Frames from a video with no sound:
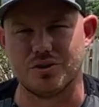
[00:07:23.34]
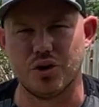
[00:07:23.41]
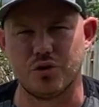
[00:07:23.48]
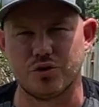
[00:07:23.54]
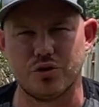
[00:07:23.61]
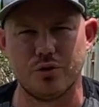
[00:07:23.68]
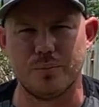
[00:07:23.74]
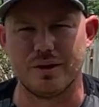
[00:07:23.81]

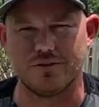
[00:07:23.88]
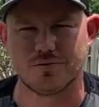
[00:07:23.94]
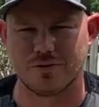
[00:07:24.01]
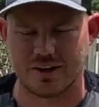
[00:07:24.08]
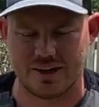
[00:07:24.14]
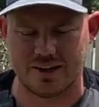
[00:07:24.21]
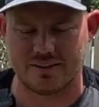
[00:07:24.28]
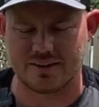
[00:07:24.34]
go-to mid
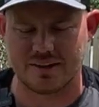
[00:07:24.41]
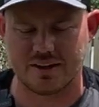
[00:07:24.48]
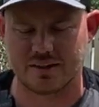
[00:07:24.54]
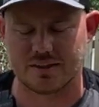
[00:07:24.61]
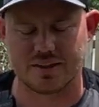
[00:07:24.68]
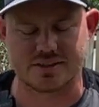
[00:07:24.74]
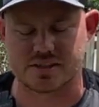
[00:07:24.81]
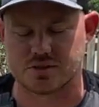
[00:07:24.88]
for
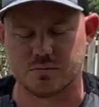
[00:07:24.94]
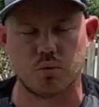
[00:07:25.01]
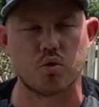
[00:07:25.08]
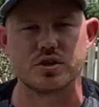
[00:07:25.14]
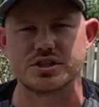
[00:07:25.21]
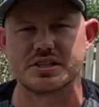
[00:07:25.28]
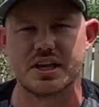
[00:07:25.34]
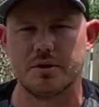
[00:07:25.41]
anything that's
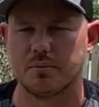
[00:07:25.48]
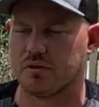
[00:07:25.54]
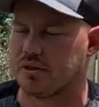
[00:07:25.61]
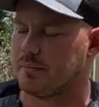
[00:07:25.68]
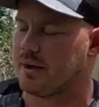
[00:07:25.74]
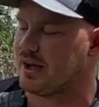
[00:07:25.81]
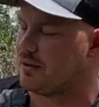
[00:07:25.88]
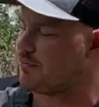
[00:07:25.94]
more stable
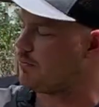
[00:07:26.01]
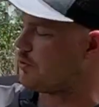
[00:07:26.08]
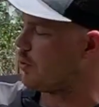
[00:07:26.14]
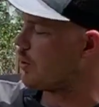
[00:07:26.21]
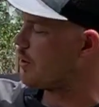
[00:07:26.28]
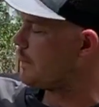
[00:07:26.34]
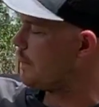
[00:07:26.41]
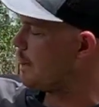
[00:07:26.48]
than my M4.